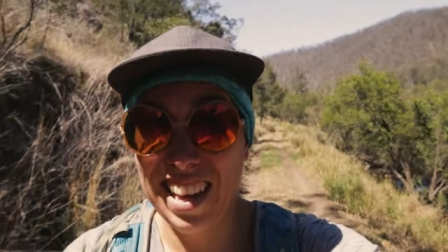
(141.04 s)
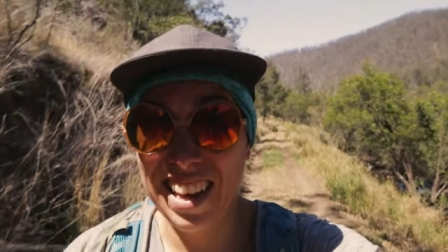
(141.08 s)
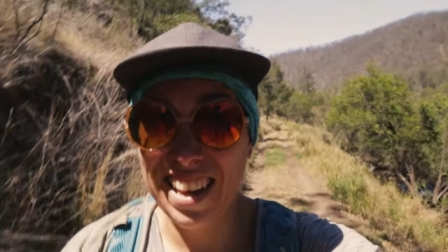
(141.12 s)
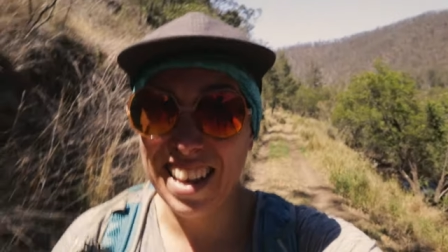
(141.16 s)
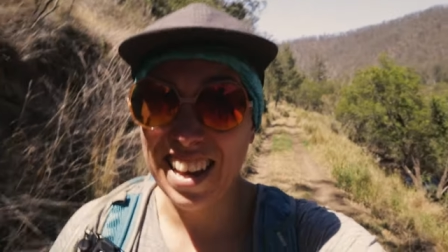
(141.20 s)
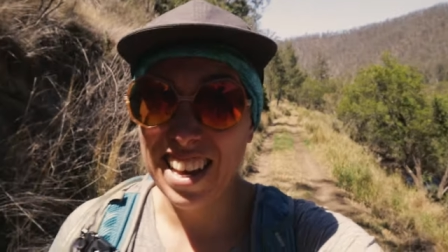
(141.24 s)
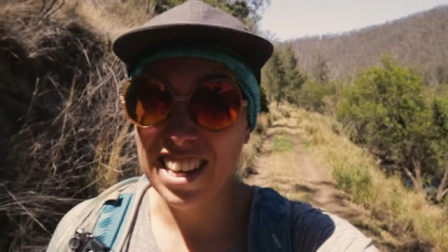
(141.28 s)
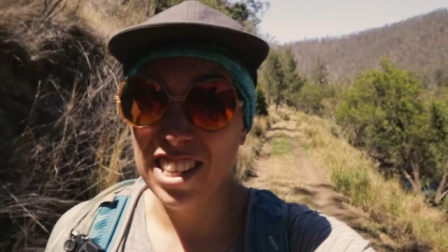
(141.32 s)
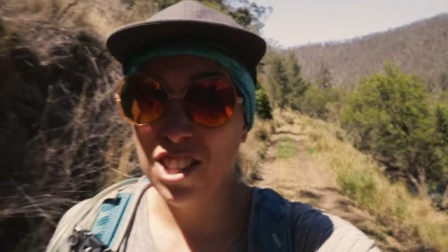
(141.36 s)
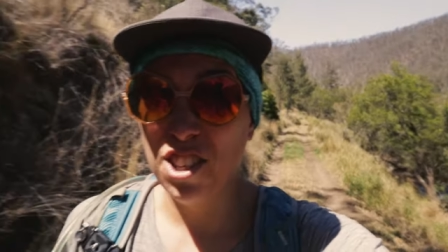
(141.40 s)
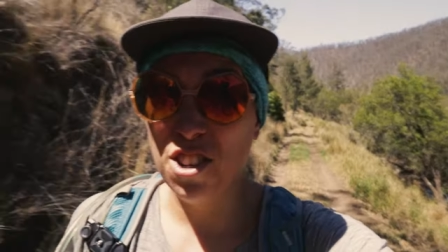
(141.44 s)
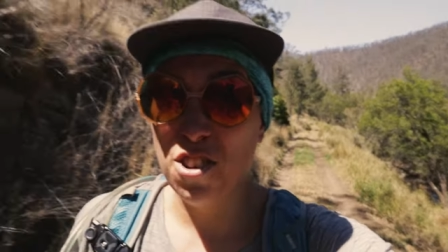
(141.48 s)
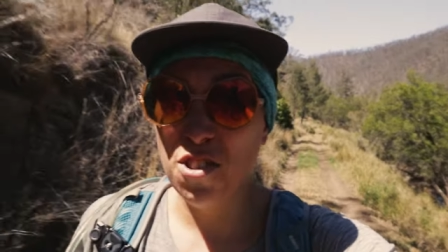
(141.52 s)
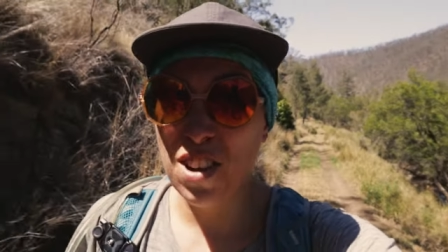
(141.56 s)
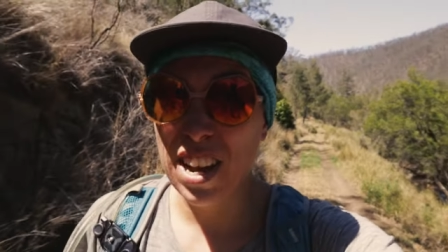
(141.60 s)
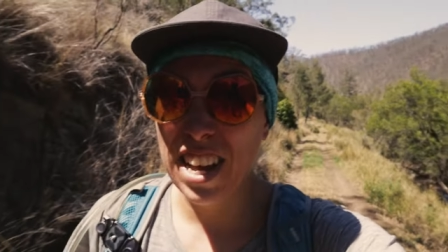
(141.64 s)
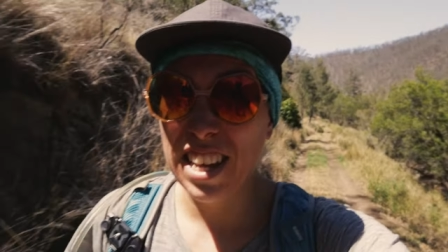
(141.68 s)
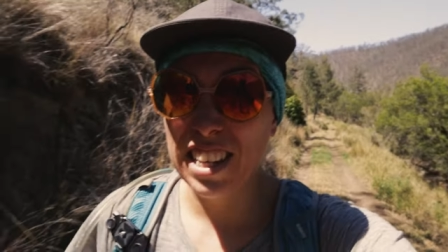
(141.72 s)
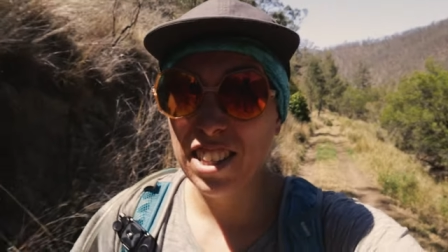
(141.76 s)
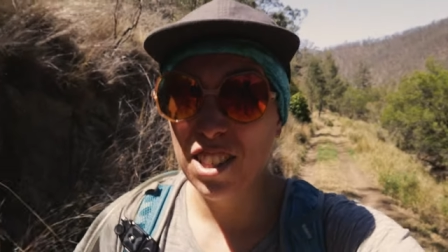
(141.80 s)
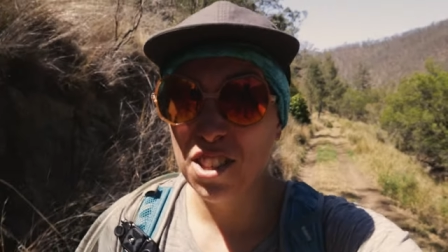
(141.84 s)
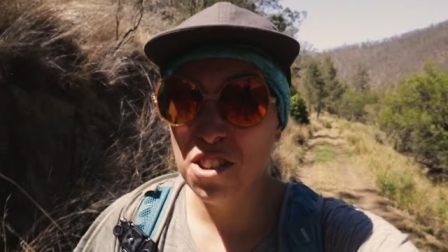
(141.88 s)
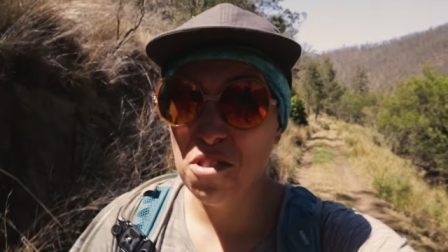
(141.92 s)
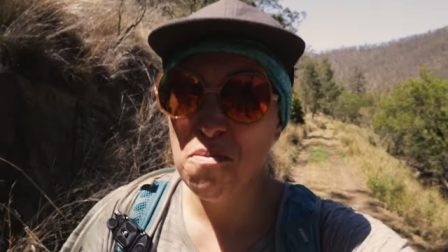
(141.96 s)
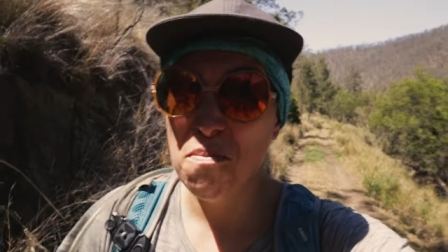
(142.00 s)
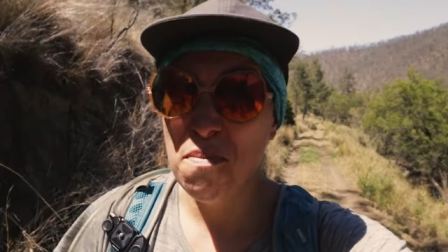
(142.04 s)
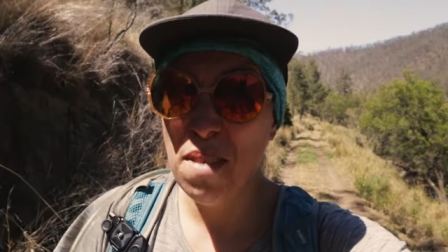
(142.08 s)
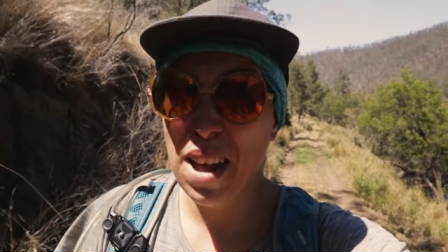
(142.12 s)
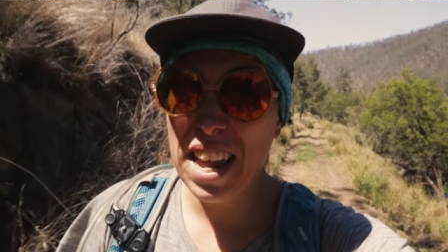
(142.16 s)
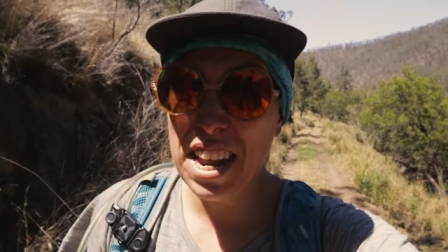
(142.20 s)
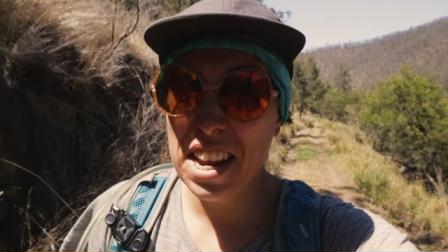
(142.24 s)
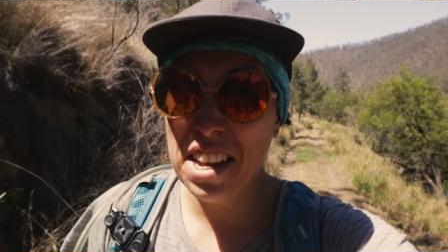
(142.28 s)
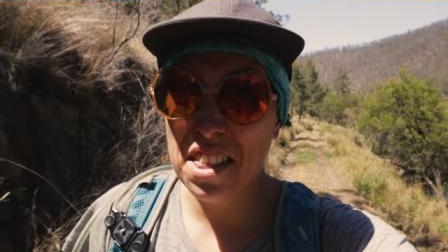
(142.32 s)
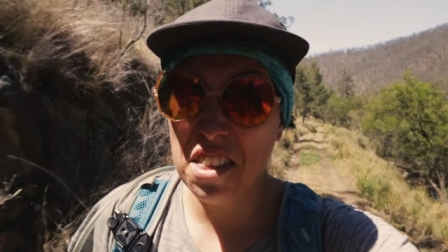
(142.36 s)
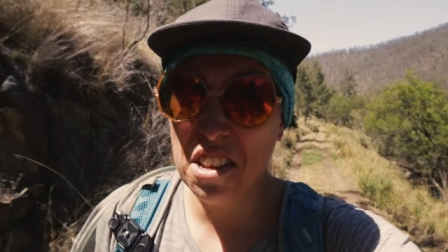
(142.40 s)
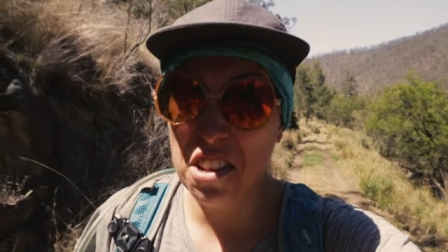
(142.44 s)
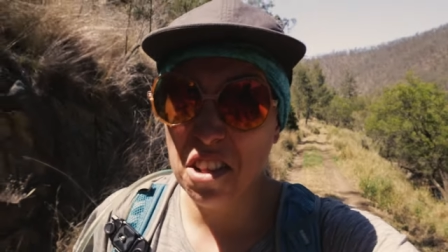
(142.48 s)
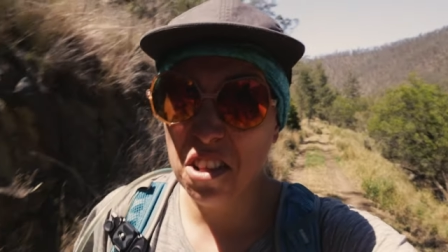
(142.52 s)
Guess who has to
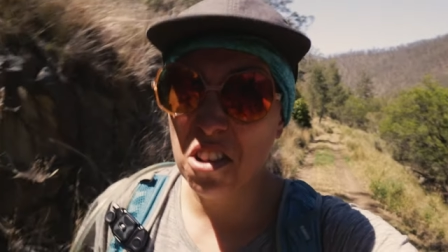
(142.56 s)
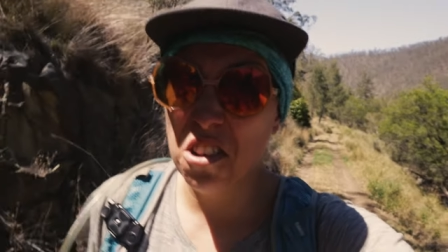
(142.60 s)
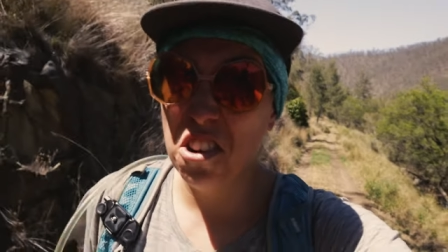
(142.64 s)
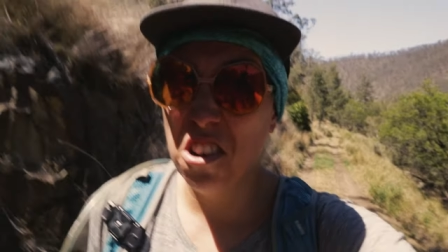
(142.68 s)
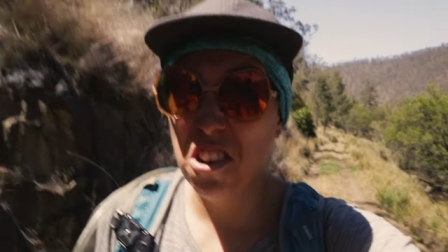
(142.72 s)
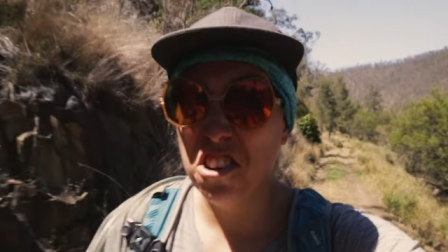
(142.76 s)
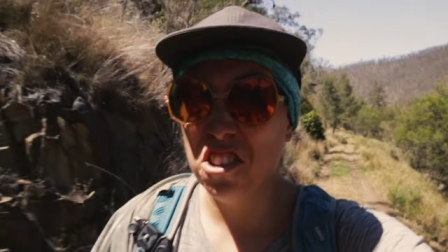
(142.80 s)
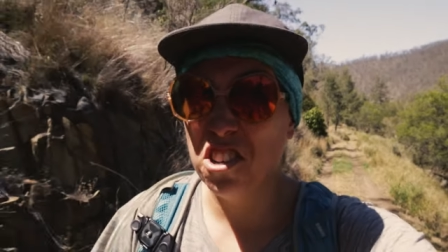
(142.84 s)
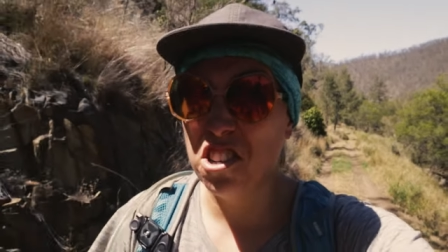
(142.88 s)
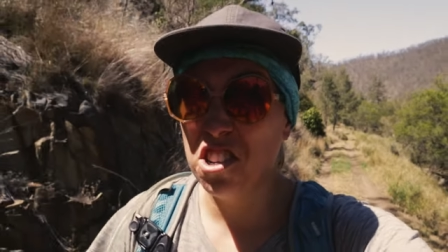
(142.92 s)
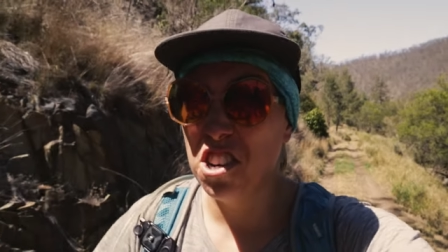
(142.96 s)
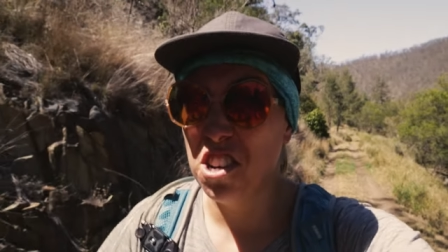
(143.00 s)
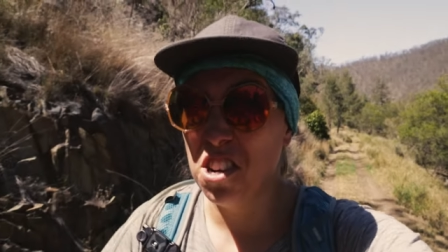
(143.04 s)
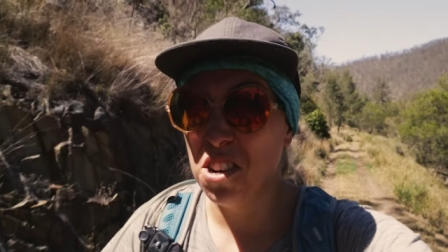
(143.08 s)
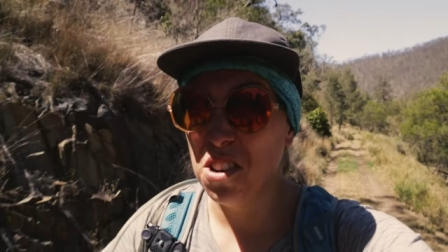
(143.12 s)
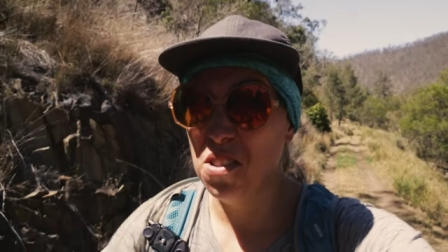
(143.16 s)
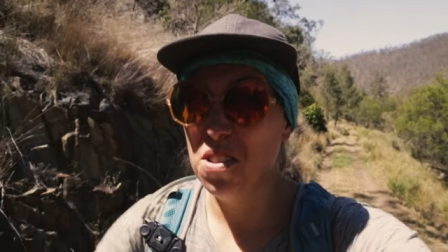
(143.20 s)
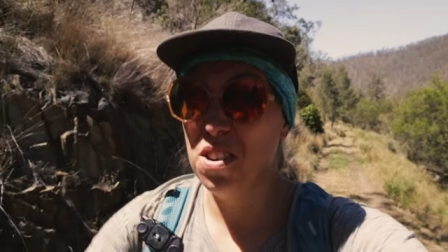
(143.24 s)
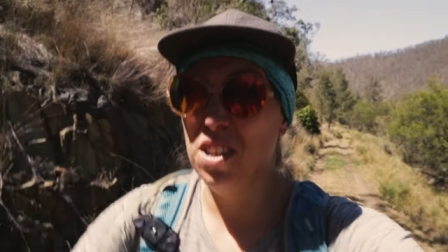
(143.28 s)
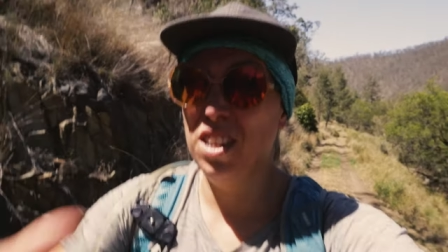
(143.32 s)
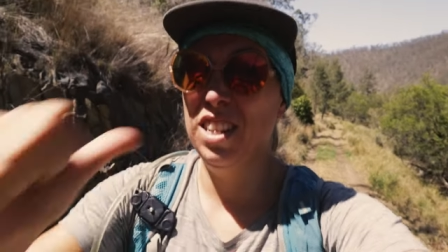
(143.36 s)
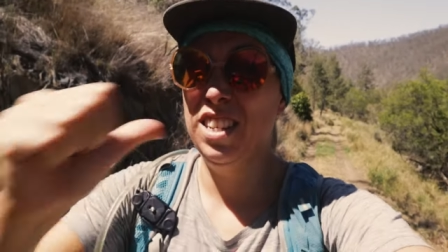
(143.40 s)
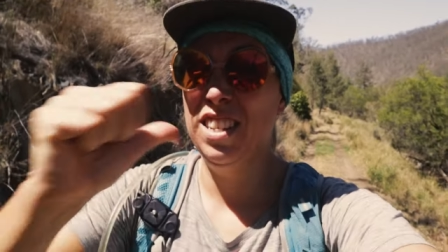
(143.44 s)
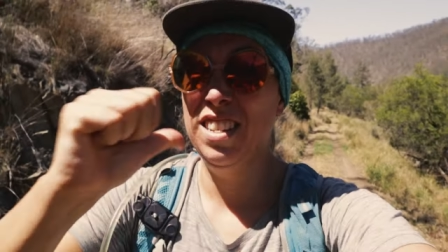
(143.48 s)
make the lunch though?